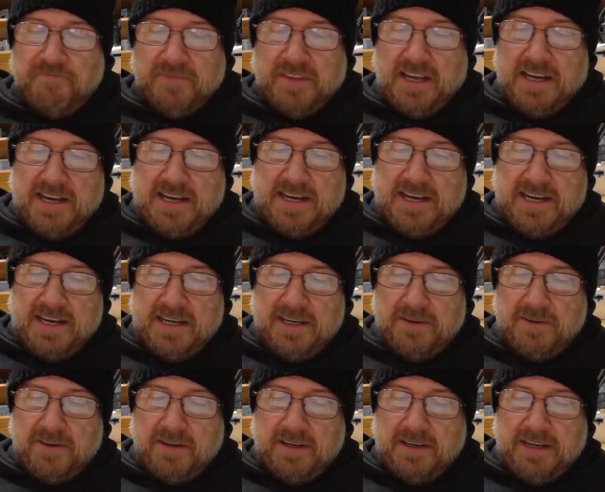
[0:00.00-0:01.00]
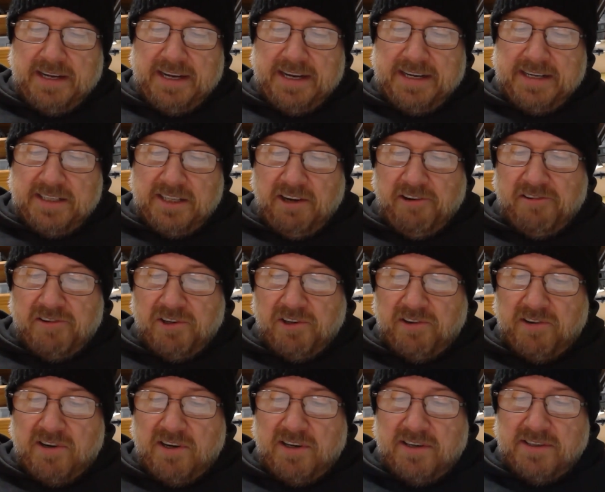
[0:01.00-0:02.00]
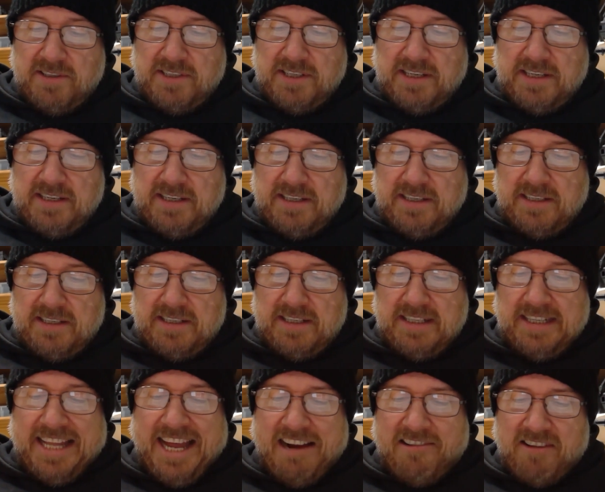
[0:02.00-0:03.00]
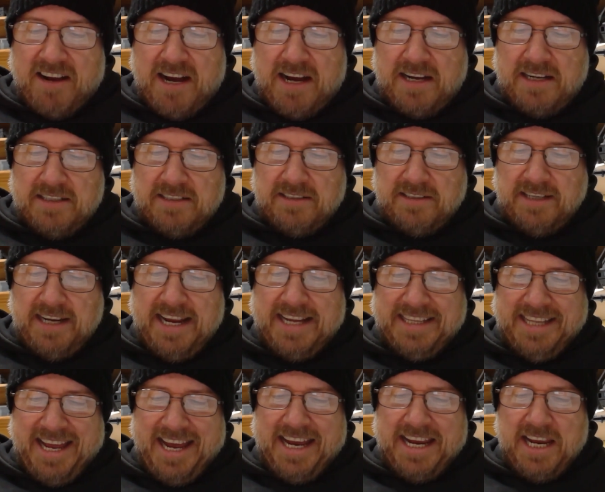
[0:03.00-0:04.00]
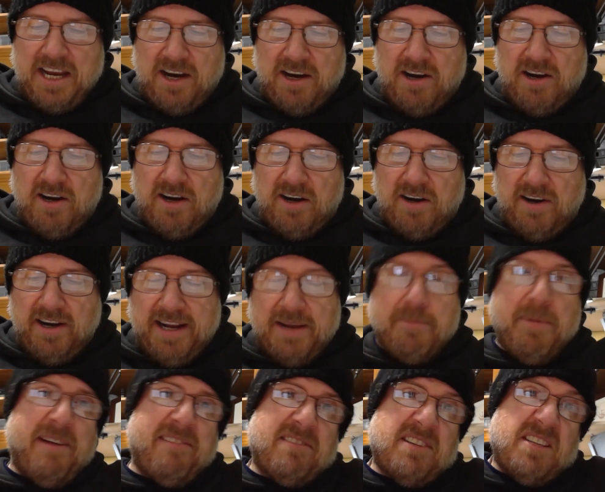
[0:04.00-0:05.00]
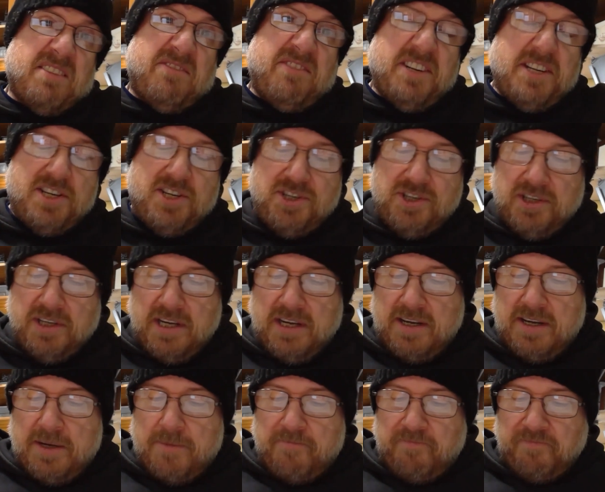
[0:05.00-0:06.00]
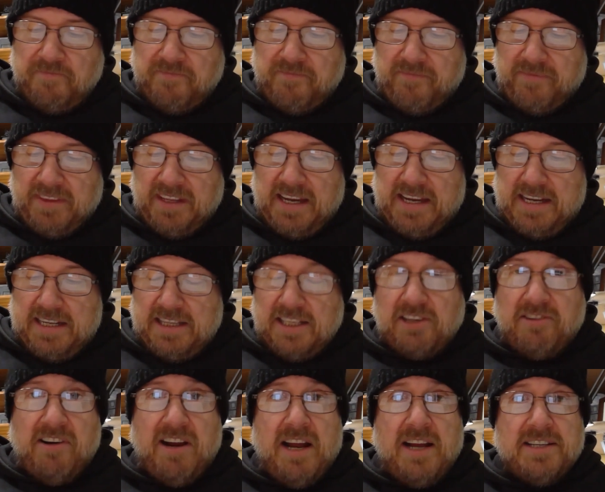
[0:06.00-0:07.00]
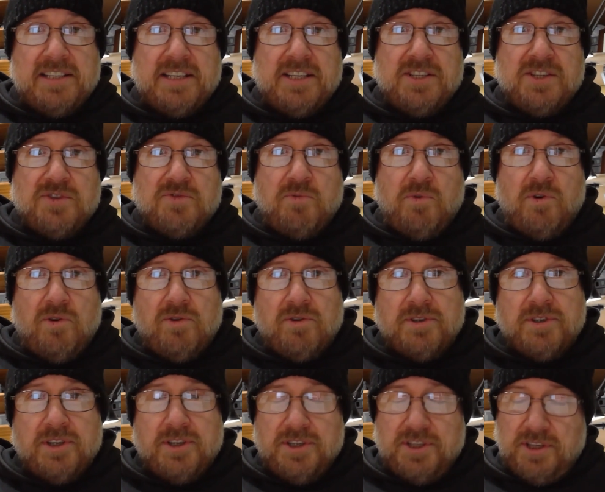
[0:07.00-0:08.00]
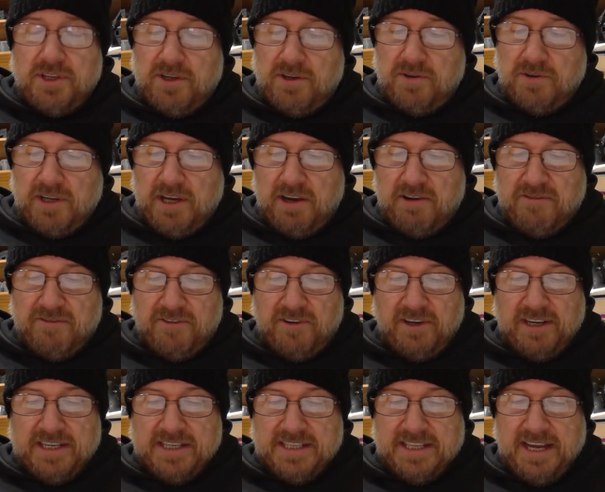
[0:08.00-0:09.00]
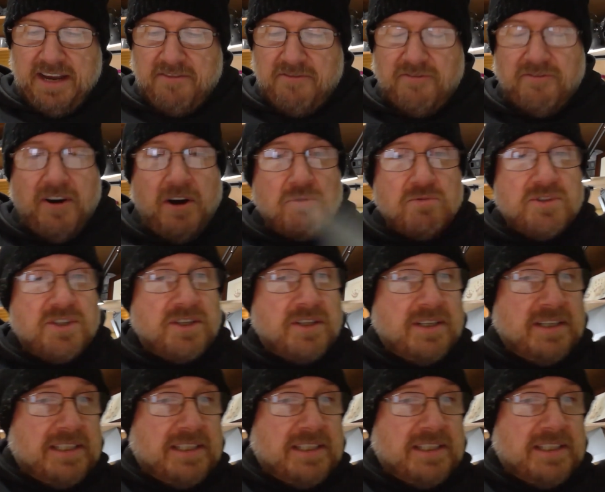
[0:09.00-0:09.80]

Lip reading: And Lara, L-A-R-I, apparently it's Finnish. Legrand has sworn to go find that vault.